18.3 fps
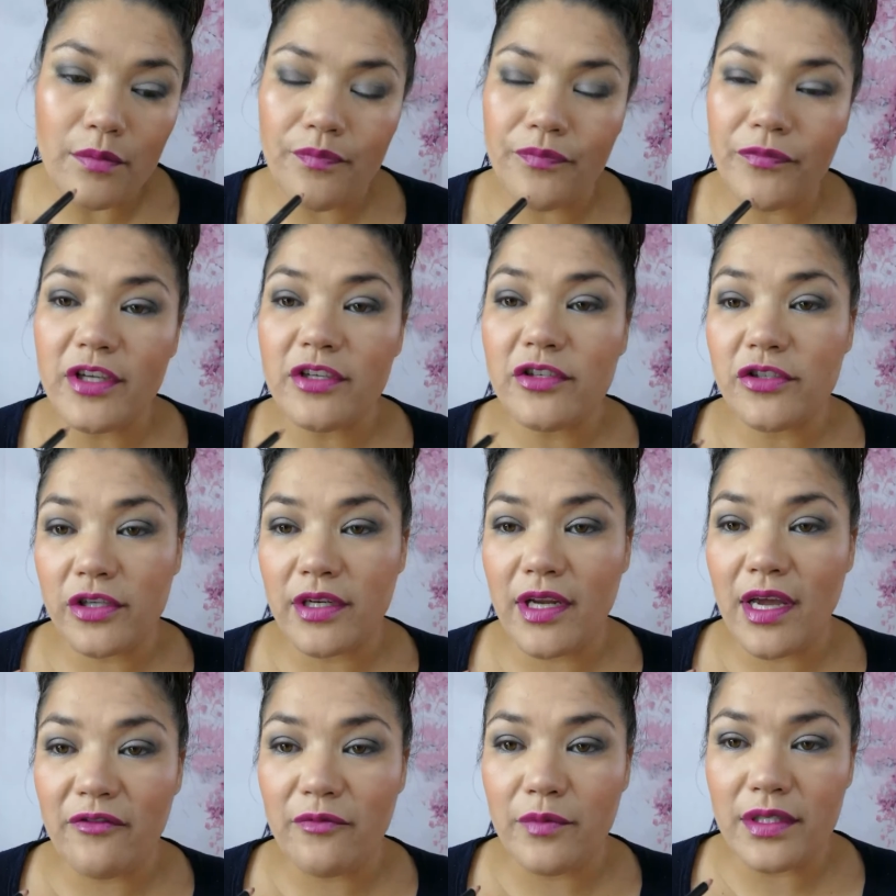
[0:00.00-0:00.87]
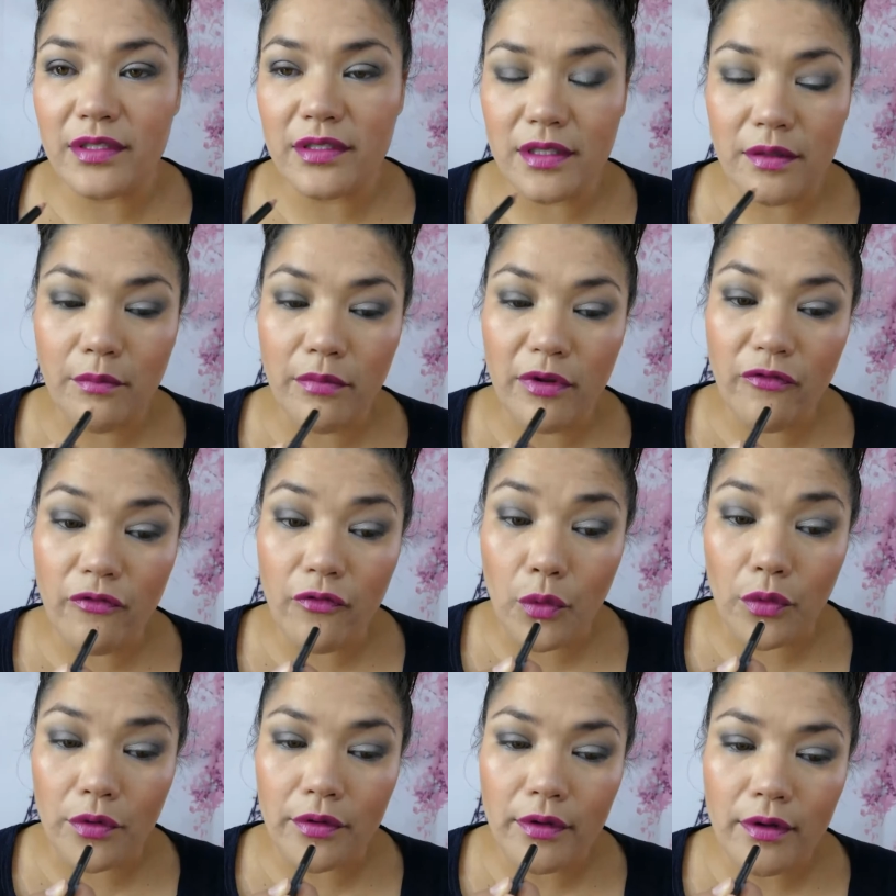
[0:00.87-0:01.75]
This should have been done
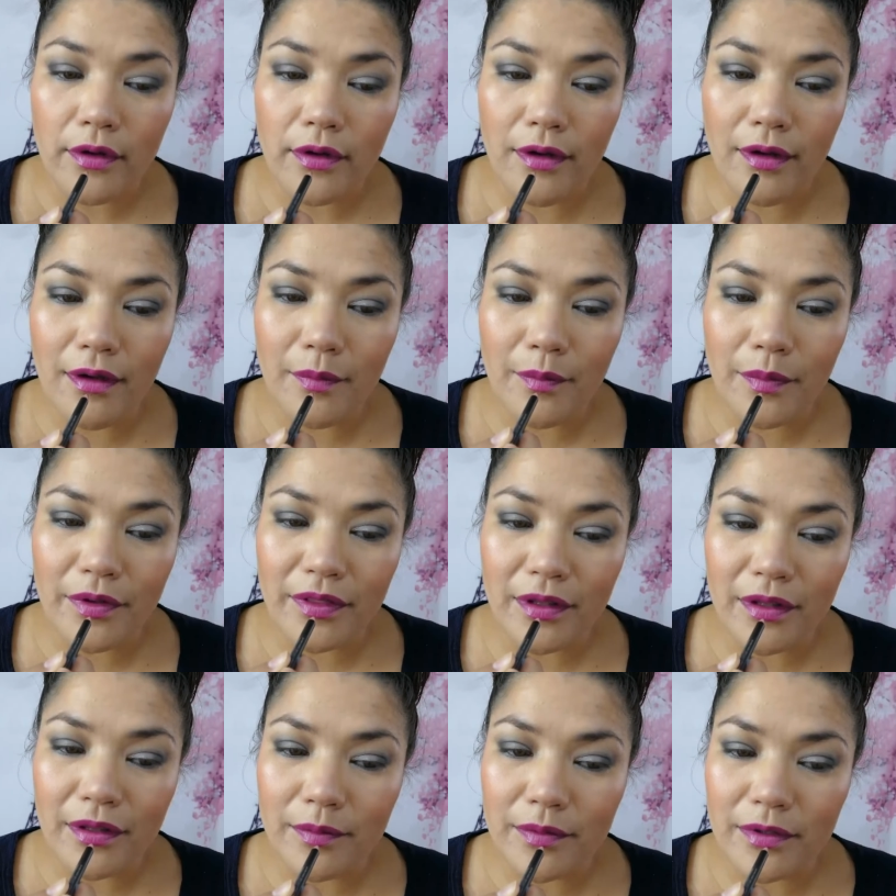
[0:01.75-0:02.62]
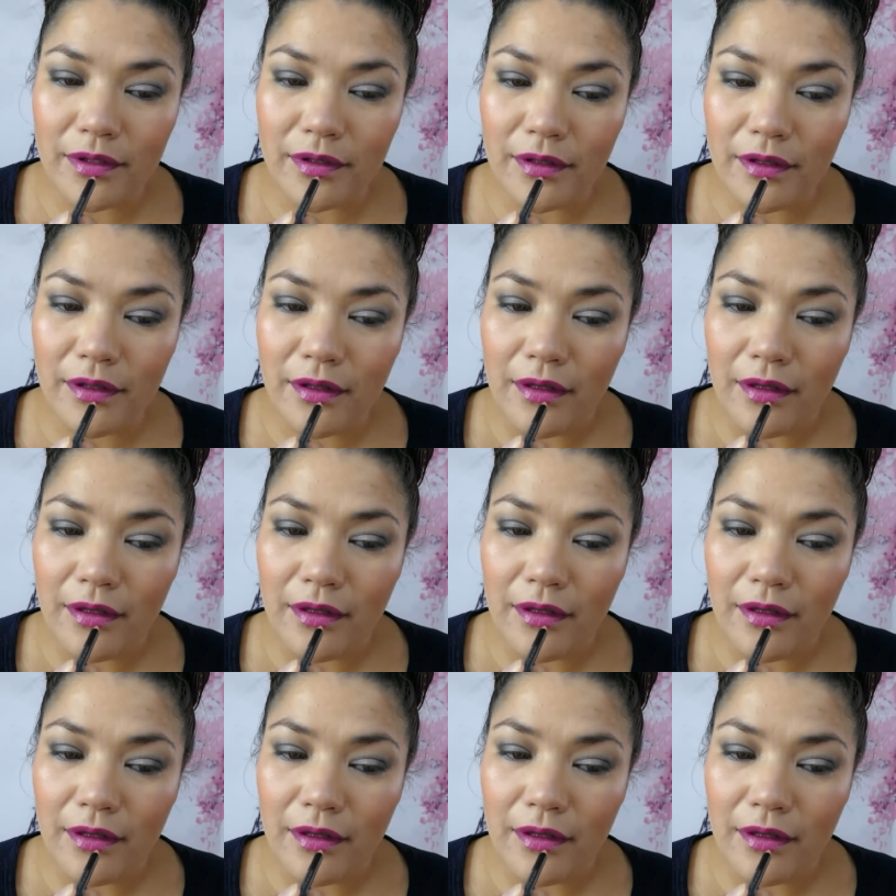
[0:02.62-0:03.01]
before I put the lipstick.